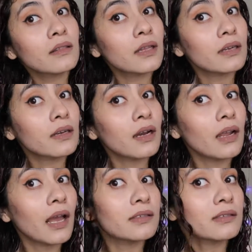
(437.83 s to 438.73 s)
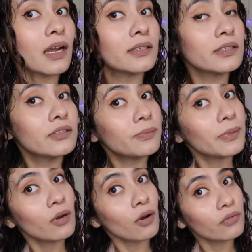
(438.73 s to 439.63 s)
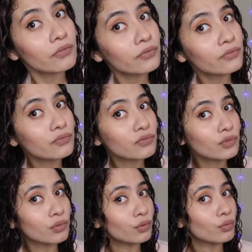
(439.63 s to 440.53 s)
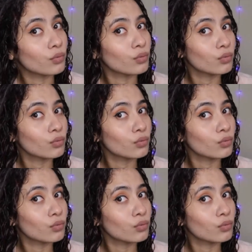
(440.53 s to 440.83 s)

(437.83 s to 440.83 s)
that color has started dripping off. Oh no.